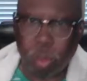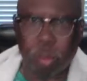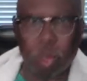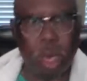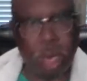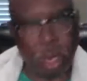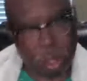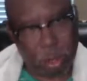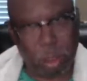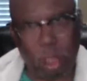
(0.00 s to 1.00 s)
Wow,
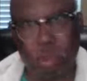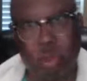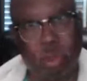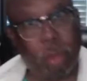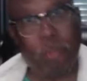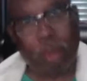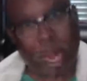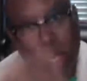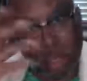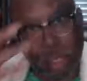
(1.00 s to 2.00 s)
that's
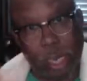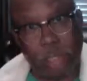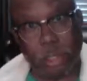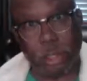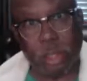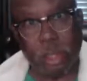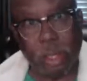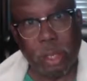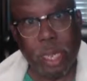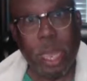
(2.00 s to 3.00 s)
imagination.
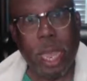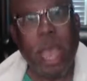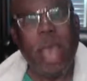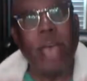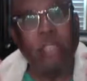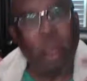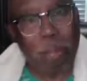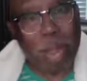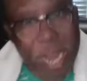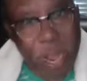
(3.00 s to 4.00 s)
As a
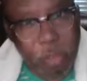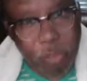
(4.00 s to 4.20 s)
man